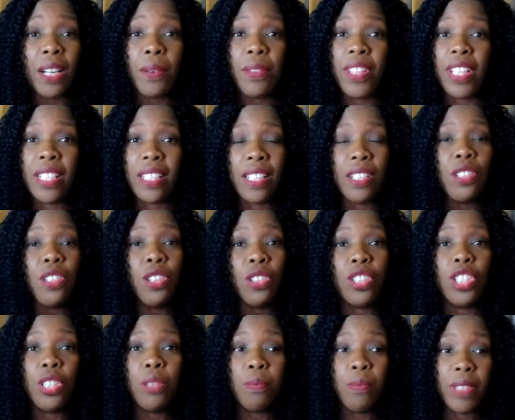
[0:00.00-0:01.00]
And they said, no,
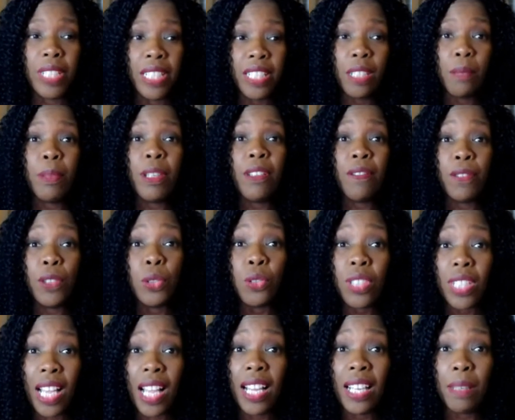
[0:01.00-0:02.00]
you need to be
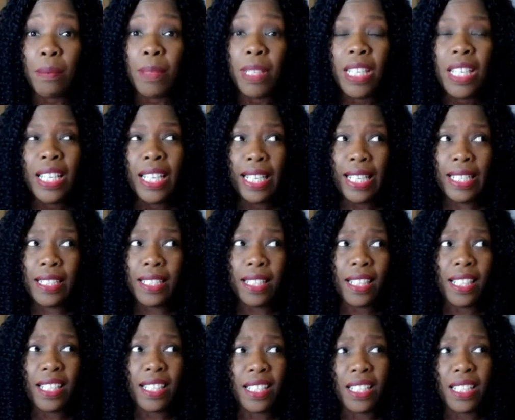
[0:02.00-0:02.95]
full-time into this.